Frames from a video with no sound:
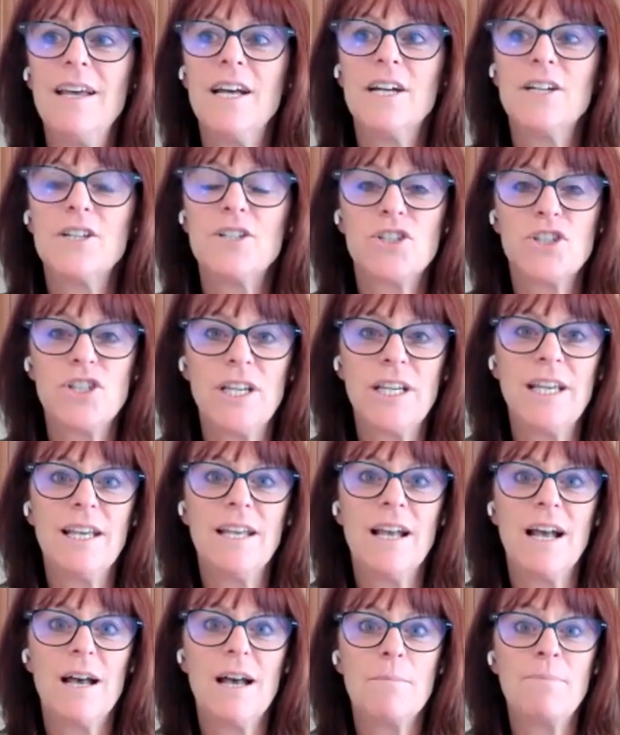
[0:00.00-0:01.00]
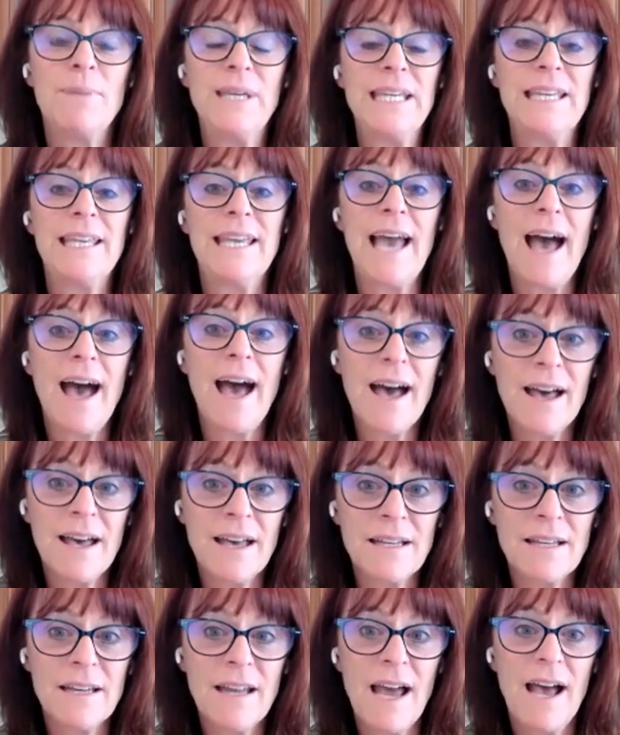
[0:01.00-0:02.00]
She
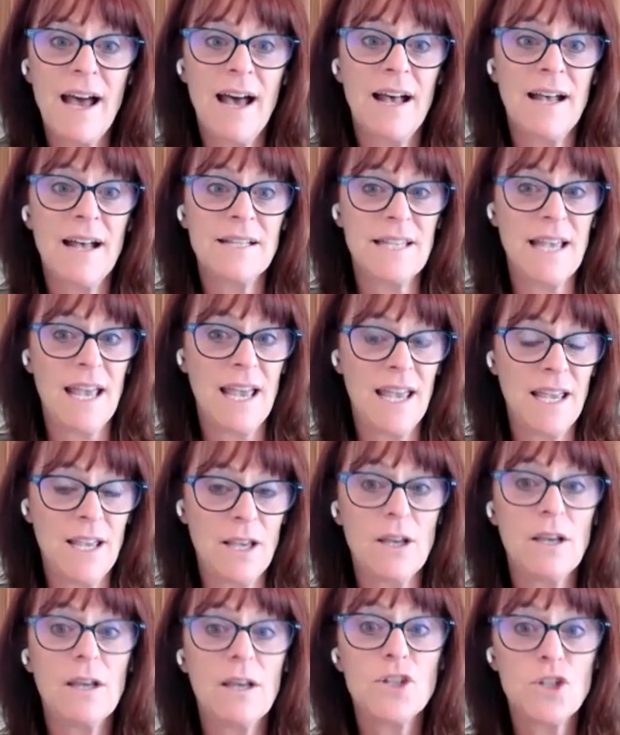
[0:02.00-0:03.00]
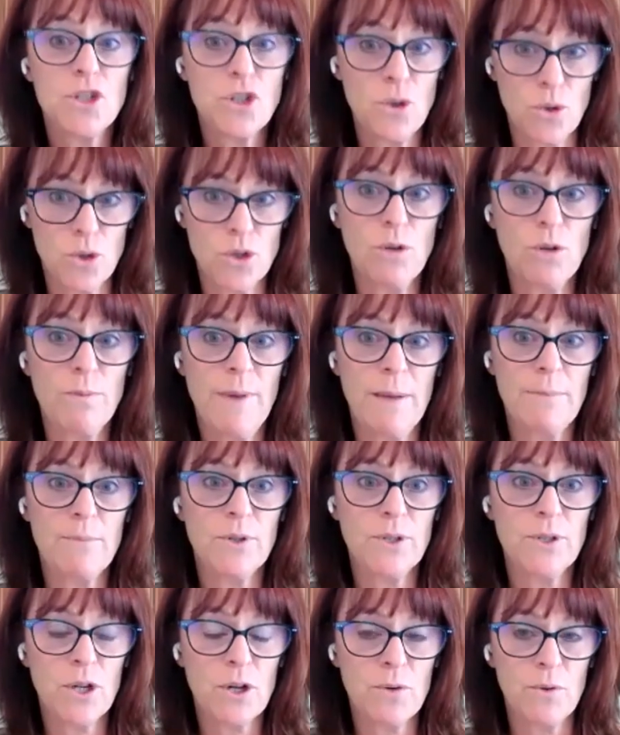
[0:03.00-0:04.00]
began as a social member
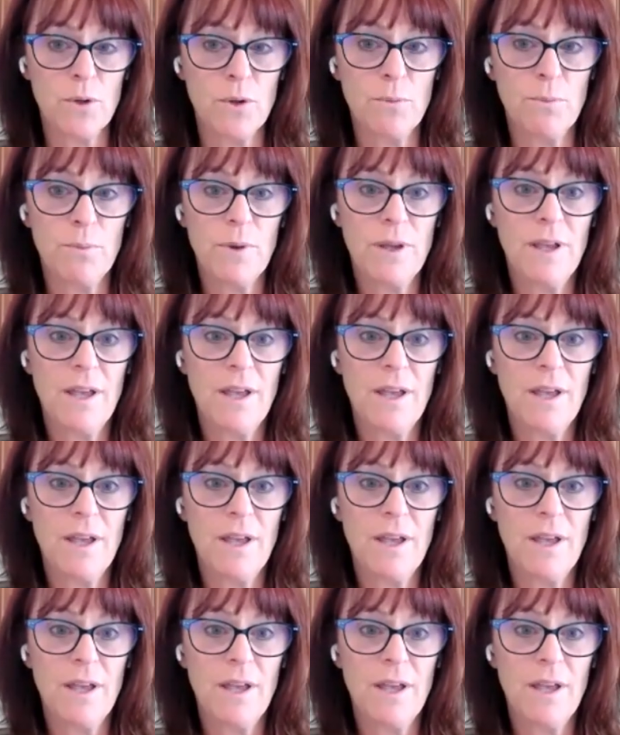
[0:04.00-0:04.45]
in the group